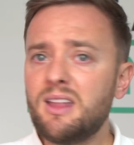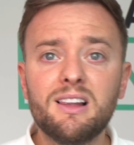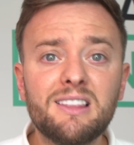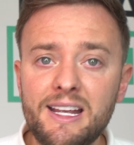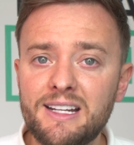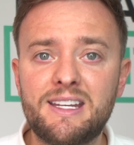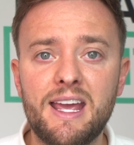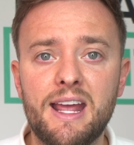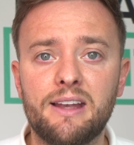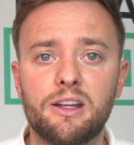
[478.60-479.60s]

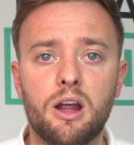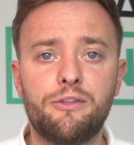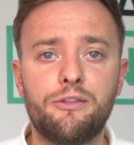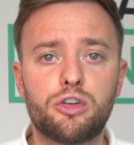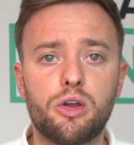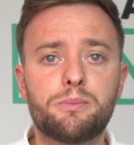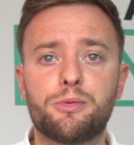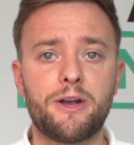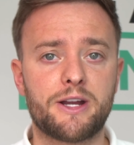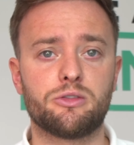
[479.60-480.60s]
LinkedIn. If you're doing
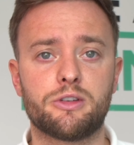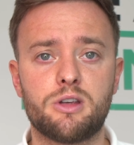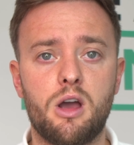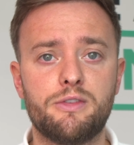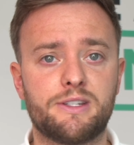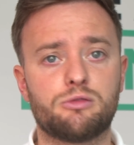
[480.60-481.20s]
professional services,